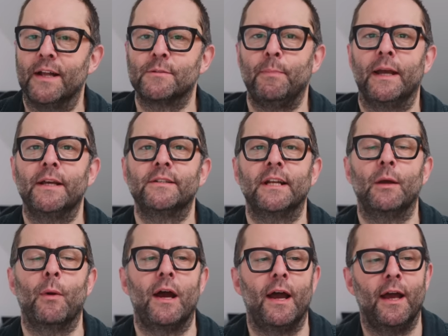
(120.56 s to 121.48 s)
that's basically
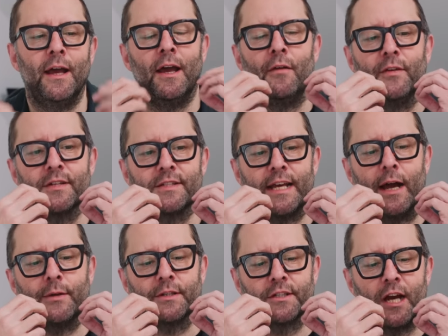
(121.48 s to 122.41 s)
where the
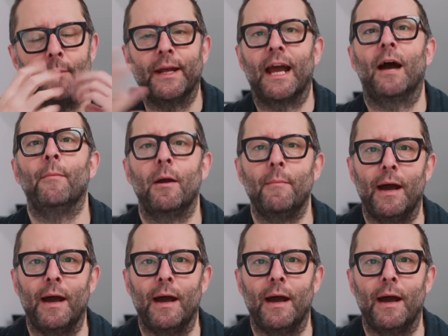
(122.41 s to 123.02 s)
sound is coming out of my